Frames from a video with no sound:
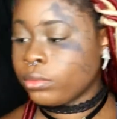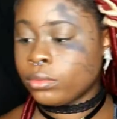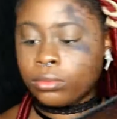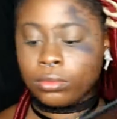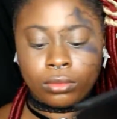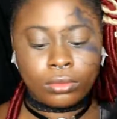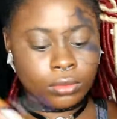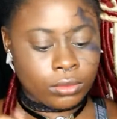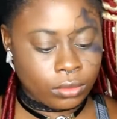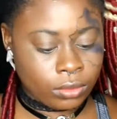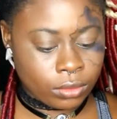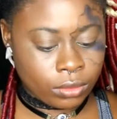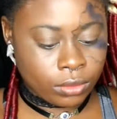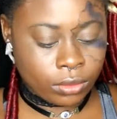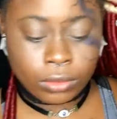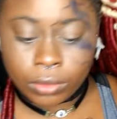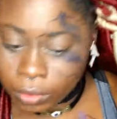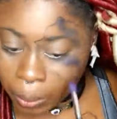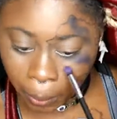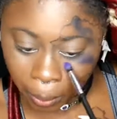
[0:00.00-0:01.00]
And
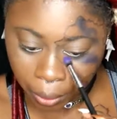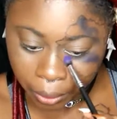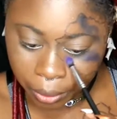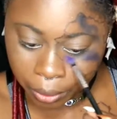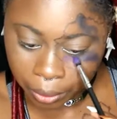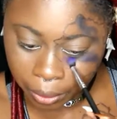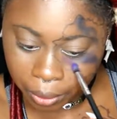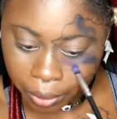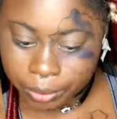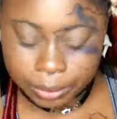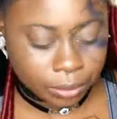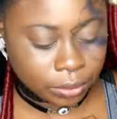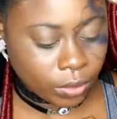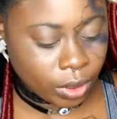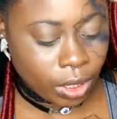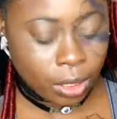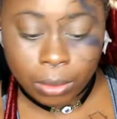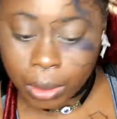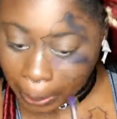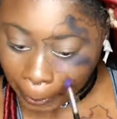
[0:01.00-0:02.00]
I'm
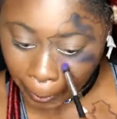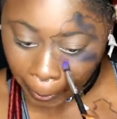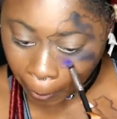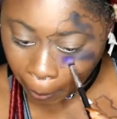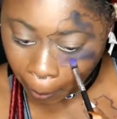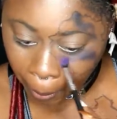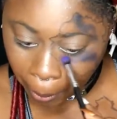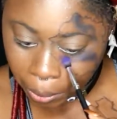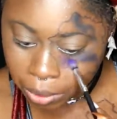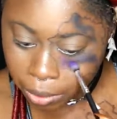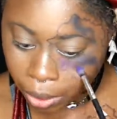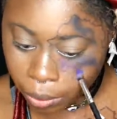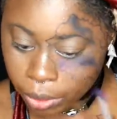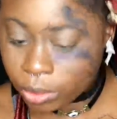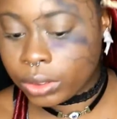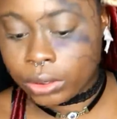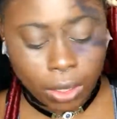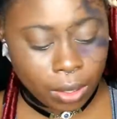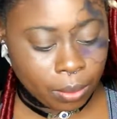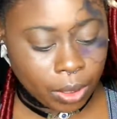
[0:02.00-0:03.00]
going to use now
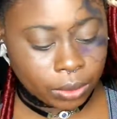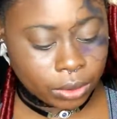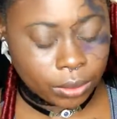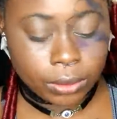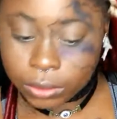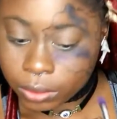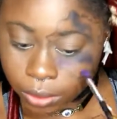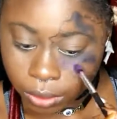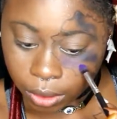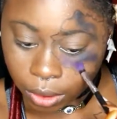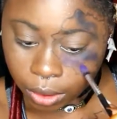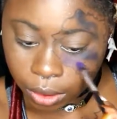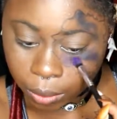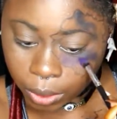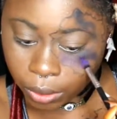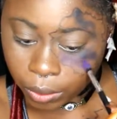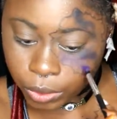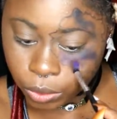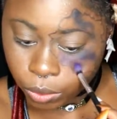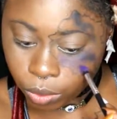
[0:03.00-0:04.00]
this lighter
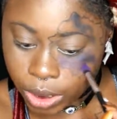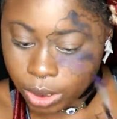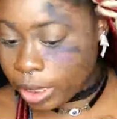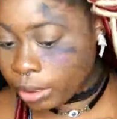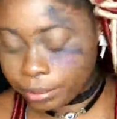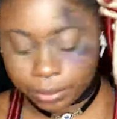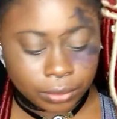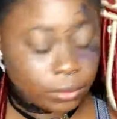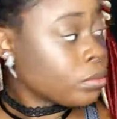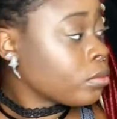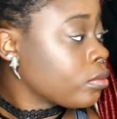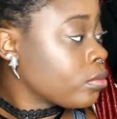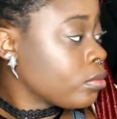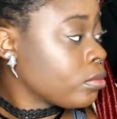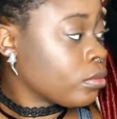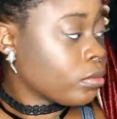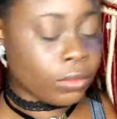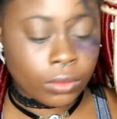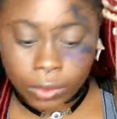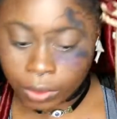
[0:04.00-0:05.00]
purple. I'm pretty sure this is
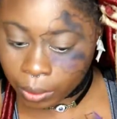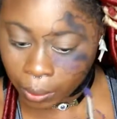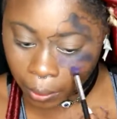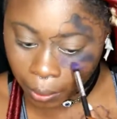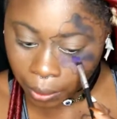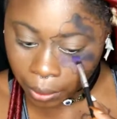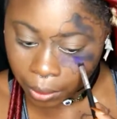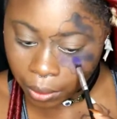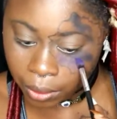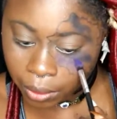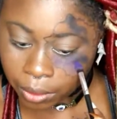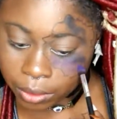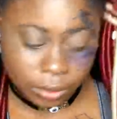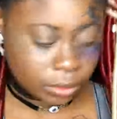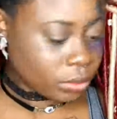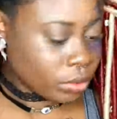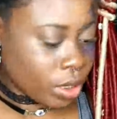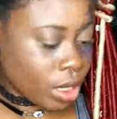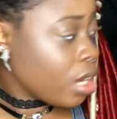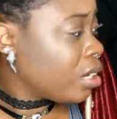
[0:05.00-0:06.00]
also a matte purple.
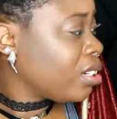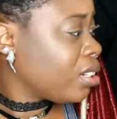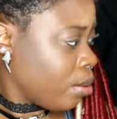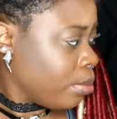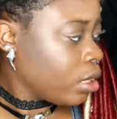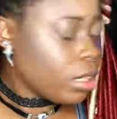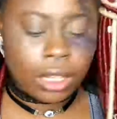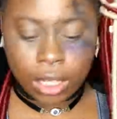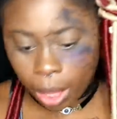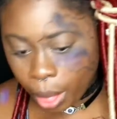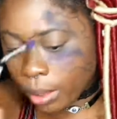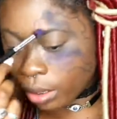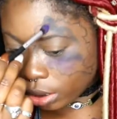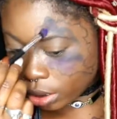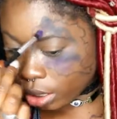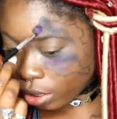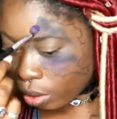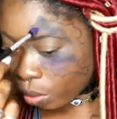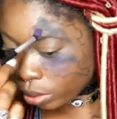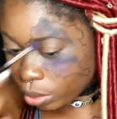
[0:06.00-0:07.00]
I
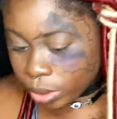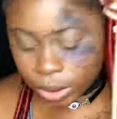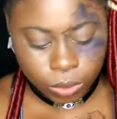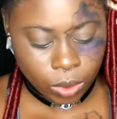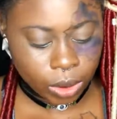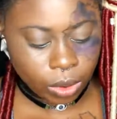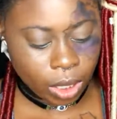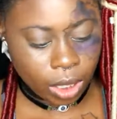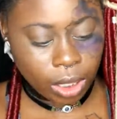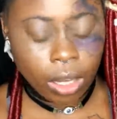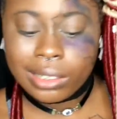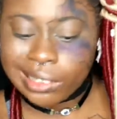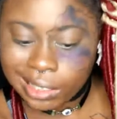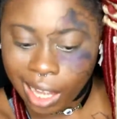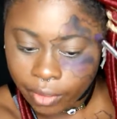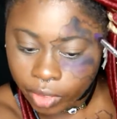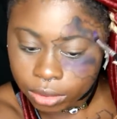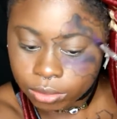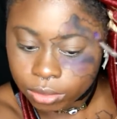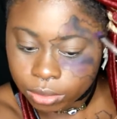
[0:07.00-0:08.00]
have
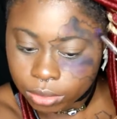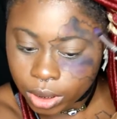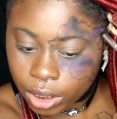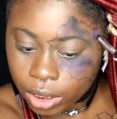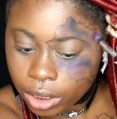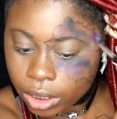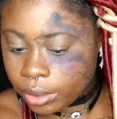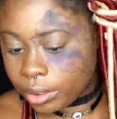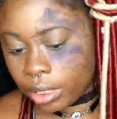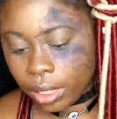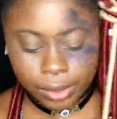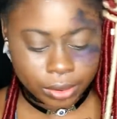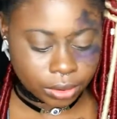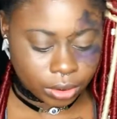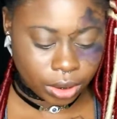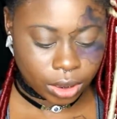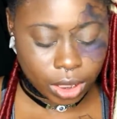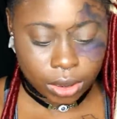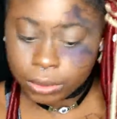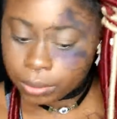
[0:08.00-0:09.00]
pictures of a
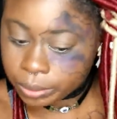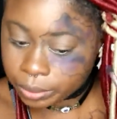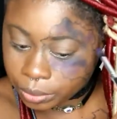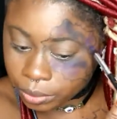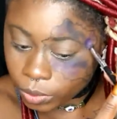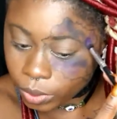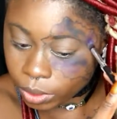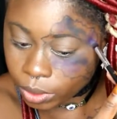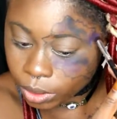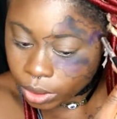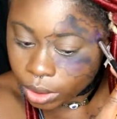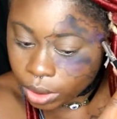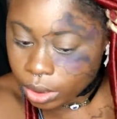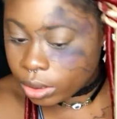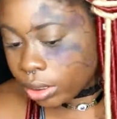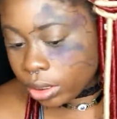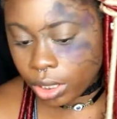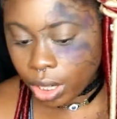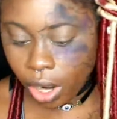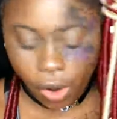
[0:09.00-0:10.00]
galaxy up
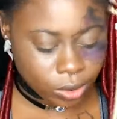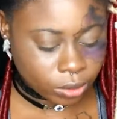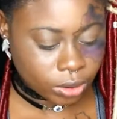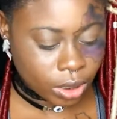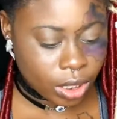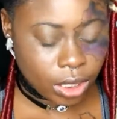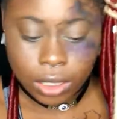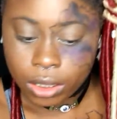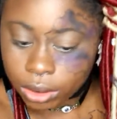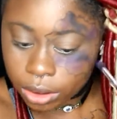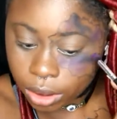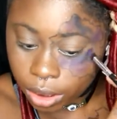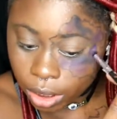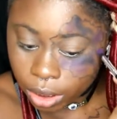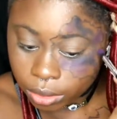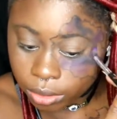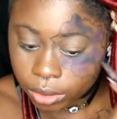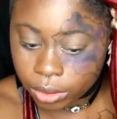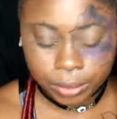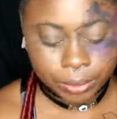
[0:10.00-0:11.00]
on
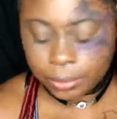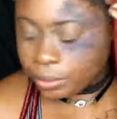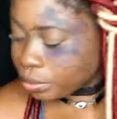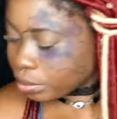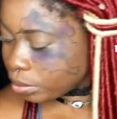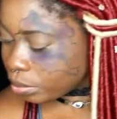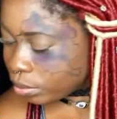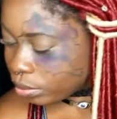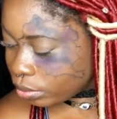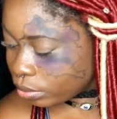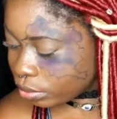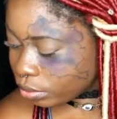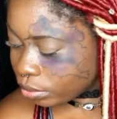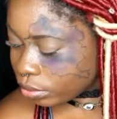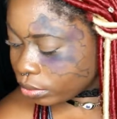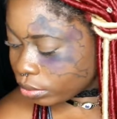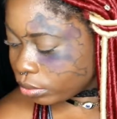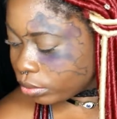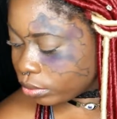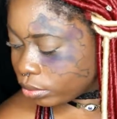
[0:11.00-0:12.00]
my
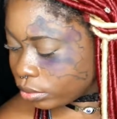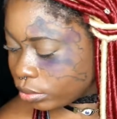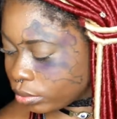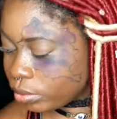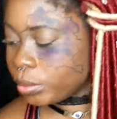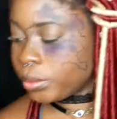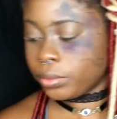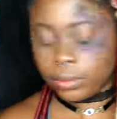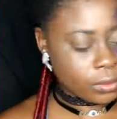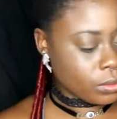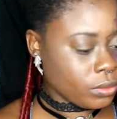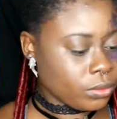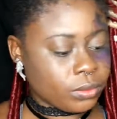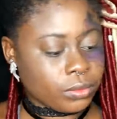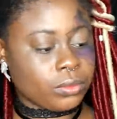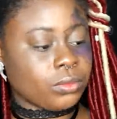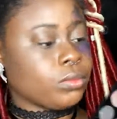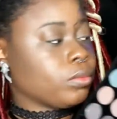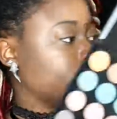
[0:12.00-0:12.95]
computer, so that's what I'm